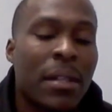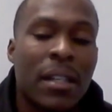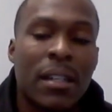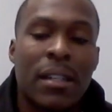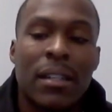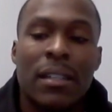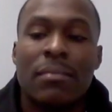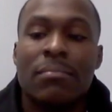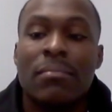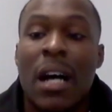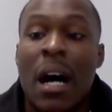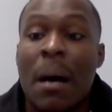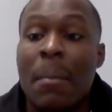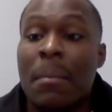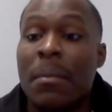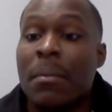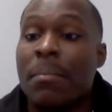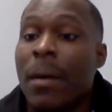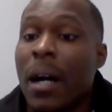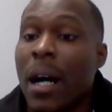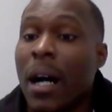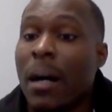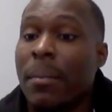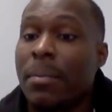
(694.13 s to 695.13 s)
because mama
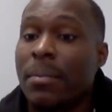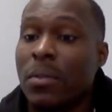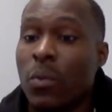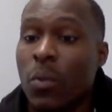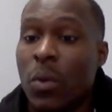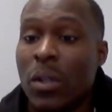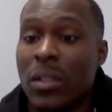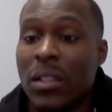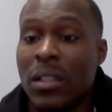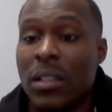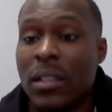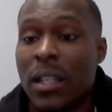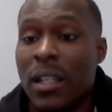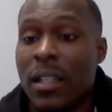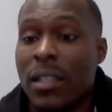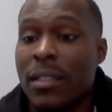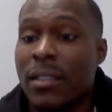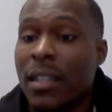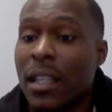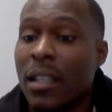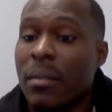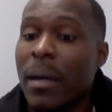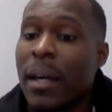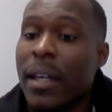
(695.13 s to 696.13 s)
pops wasn't there to
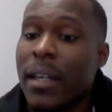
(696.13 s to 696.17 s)
tell them,